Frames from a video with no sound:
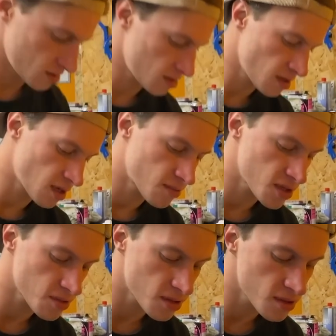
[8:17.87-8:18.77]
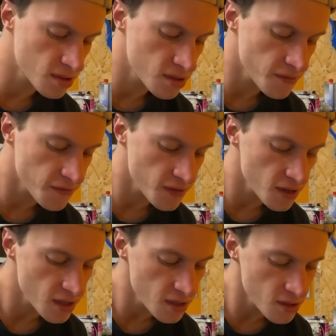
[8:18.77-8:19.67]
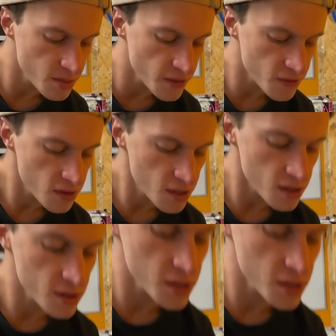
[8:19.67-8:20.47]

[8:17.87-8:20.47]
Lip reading: and then once you filled a little bit of oil, you